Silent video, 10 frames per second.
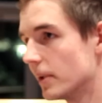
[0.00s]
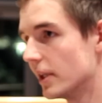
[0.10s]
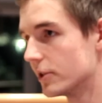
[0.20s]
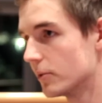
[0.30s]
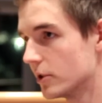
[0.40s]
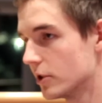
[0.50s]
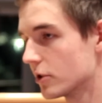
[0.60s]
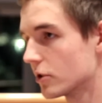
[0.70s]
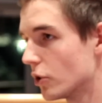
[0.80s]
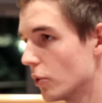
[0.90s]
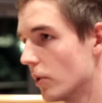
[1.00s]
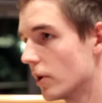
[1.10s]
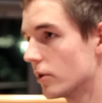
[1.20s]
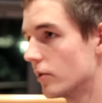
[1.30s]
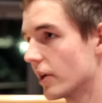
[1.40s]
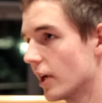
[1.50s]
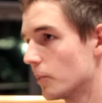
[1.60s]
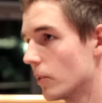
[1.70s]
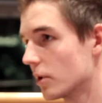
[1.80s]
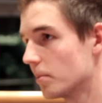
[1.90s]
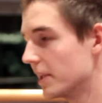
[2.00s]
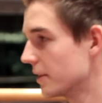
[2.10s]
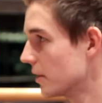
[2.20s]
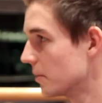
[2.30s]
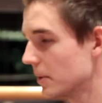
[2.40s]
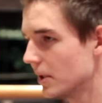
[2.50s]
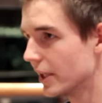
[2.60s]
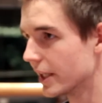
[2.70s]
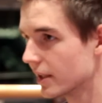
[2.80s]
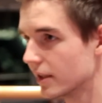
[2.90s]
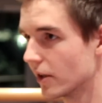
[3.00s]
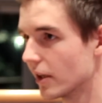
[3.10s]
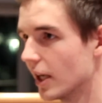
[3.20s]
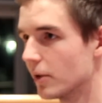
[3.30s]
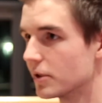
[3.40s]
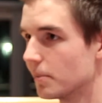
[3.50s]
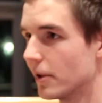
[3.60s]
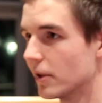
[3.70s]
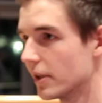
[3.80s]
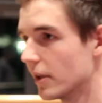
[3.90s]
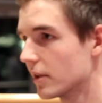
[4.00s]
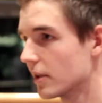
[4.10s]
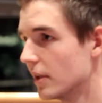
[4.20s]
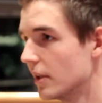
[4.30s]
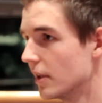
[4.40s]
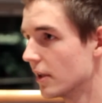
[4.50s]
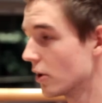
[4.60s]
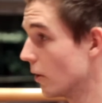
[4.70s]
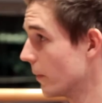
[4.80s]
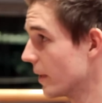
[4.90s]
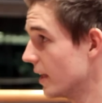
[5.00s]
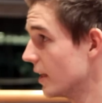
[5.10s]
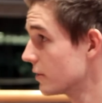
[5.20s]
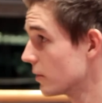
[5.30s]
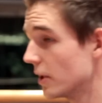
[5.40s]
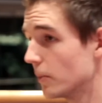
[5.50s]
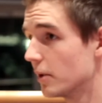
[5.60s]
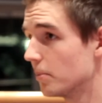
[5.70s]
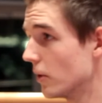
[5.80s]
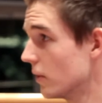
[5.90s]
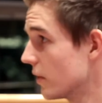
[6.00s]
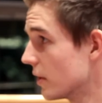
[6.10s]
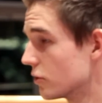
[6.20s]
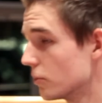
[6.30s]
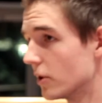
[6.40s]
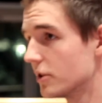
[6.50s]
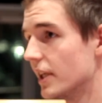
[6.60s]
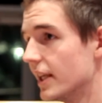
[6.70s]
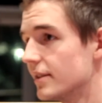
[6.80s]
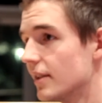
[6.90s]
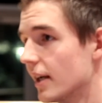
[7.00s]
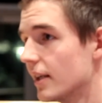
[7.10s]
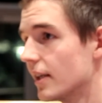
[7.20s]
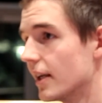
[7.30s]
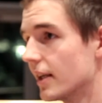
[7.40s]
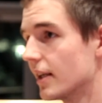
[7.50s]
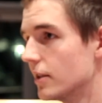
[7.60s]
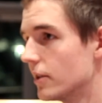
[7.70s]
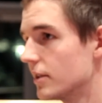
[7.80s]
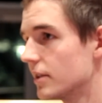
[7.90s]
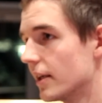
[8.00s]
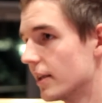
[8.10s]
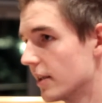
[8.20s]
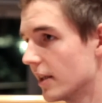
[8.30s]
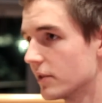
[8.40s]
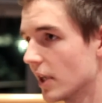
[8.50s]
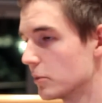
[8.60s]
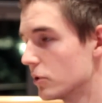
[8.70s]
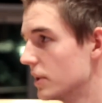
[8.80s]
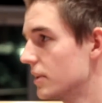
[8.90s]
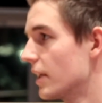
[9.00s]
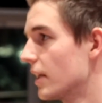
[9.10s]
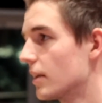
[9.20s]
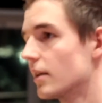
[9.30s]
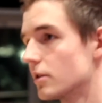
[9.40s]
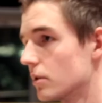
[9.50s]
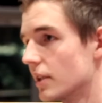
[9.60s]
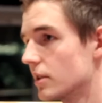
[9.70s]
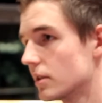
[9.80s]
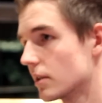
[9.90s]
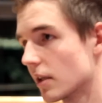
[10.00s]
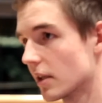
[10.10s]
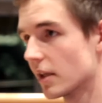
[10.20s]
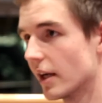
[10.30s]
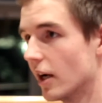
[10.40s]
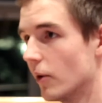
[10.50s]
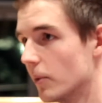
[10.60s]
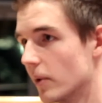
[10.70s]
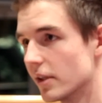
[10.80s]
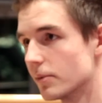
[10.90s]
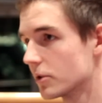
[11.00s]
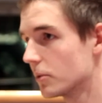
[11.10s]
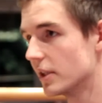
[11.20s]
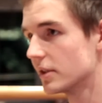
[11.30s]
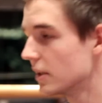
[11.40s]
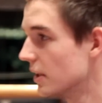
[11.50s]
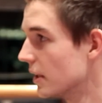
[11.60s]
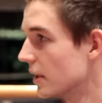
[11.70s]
B, so we just slow walked over catwalk, planted on B, and the other guy was apparently not covering A, so they went both towards the A side, and they cleared A side and didn't have time to retake it. So that's kind of how he won. It was crazy.